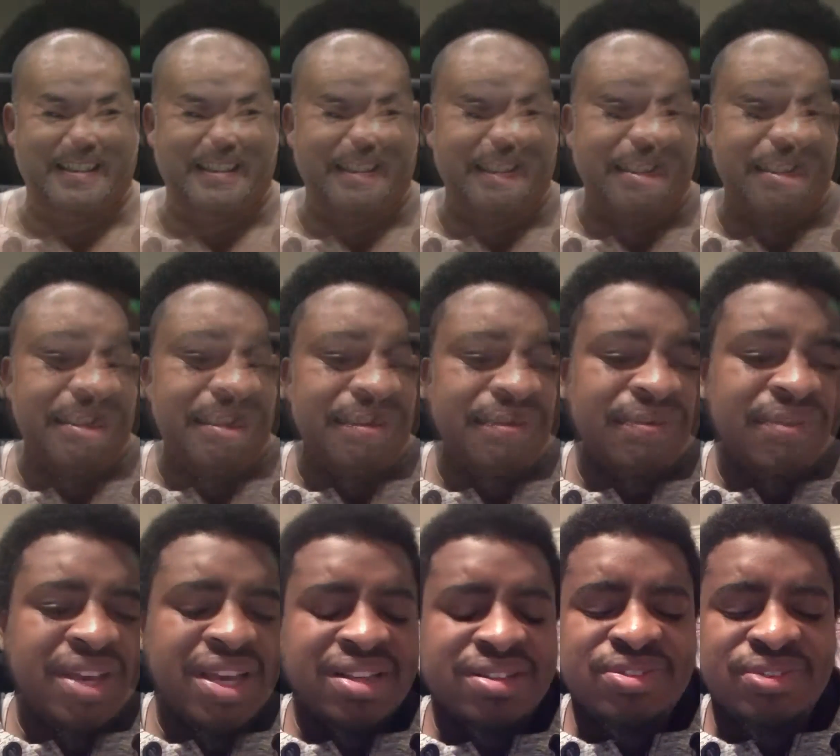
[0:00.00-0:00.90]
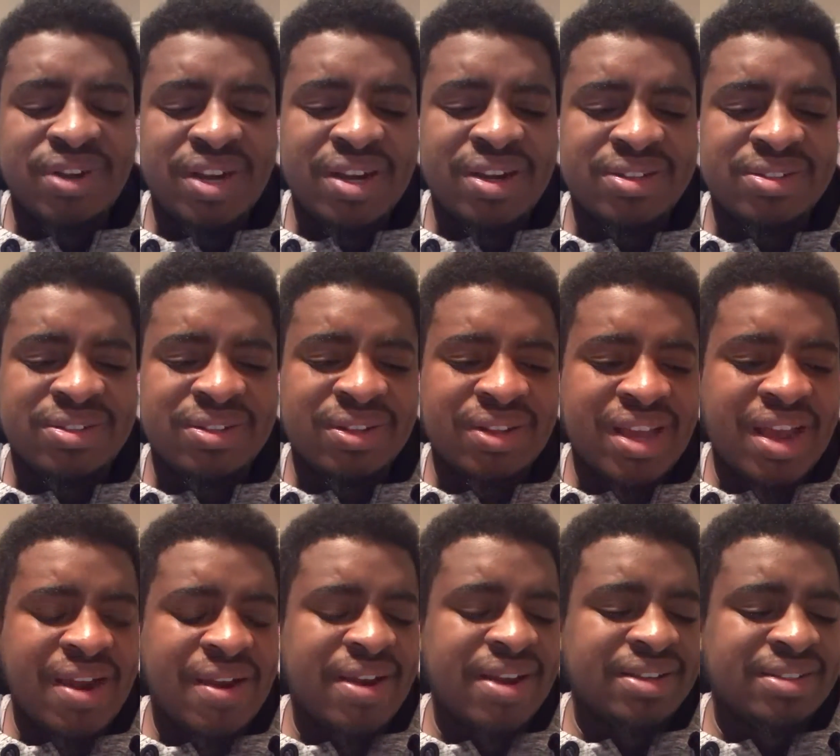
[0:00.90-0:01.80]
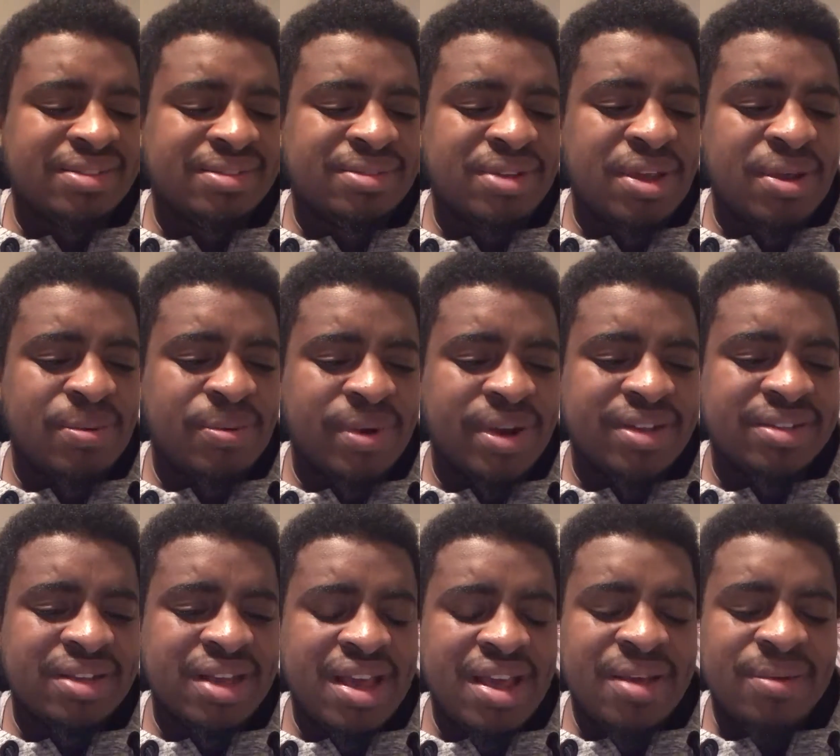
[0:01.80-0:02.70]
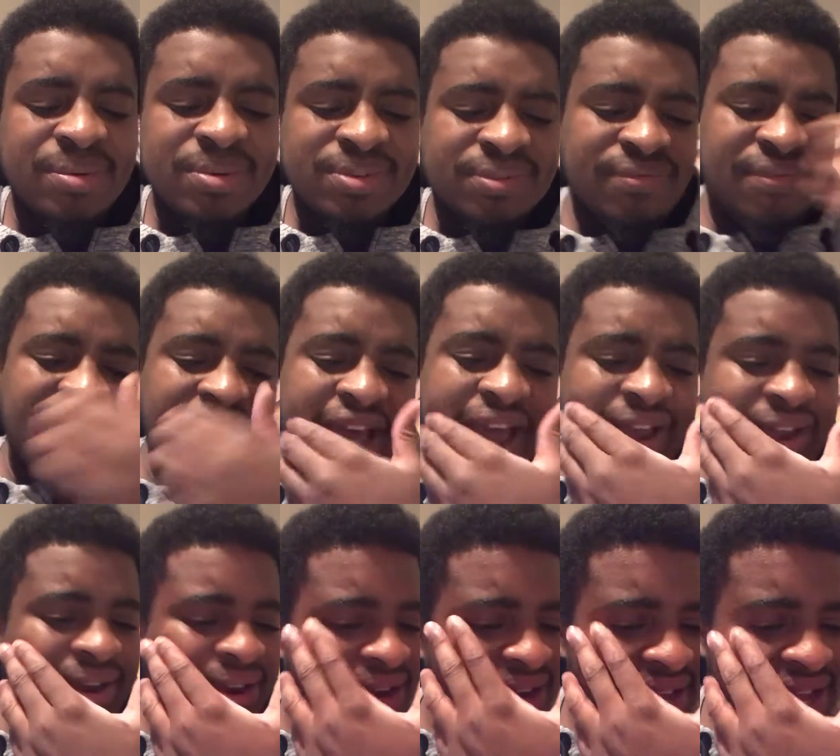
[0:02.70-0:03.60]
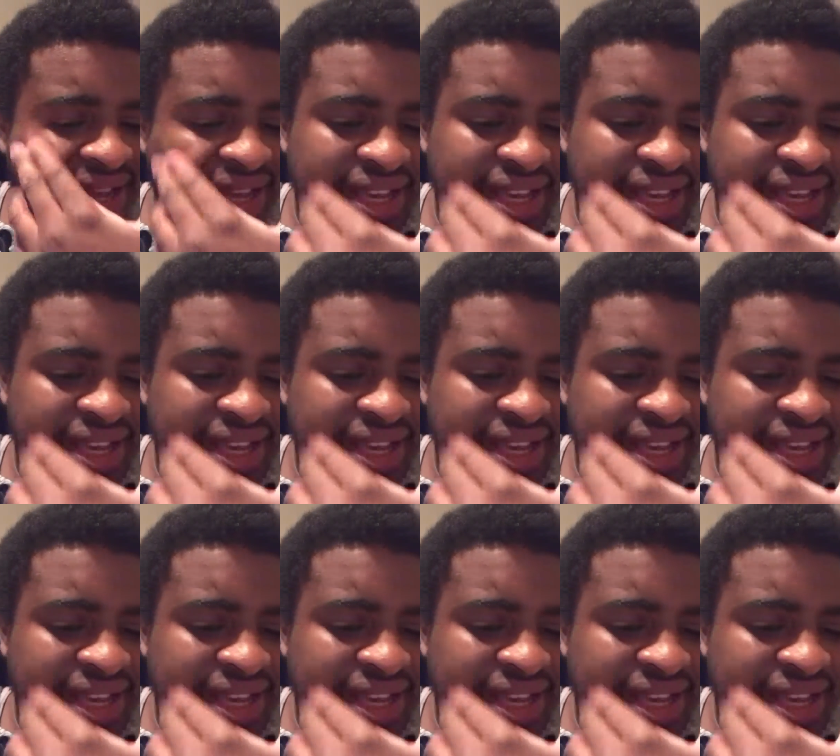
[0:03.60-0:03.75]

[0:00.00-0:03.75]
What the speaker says: There's a V-trigger to lariat sequence. It was fire.